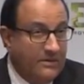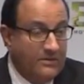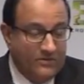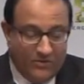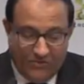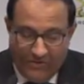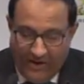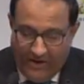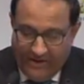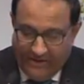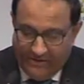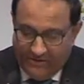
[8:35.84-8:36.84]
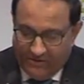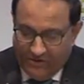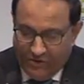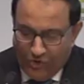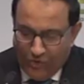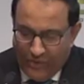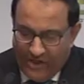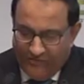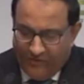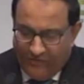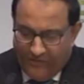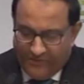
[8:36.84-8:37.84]
to ride on the new wave
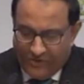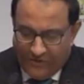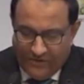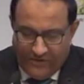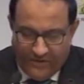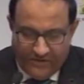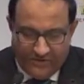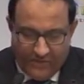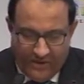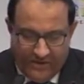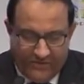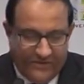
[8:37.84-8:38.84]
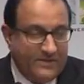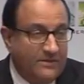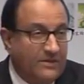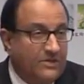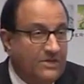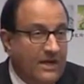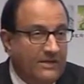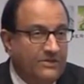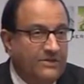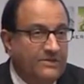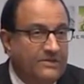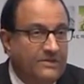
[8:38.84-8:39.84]
of opportunities while addressing the
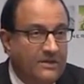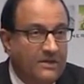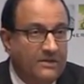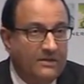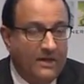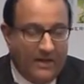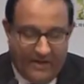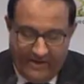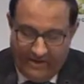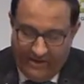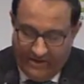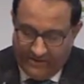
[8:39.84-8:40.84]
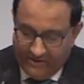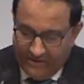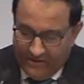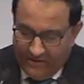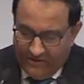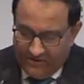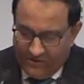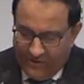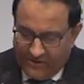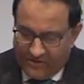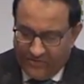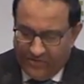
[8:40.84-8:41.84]
challenges that lie ahead, so
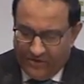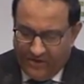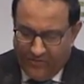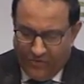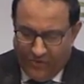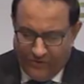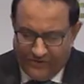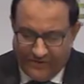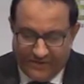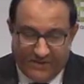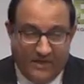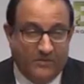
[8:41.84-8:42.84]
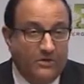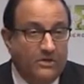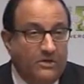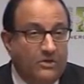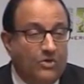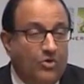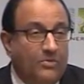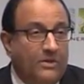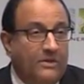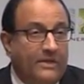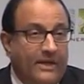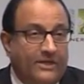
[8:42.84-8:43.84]
as to build a more sustainable
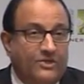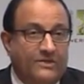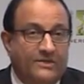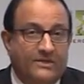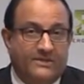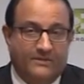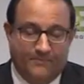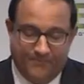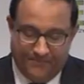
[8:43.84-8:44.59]
global energy system.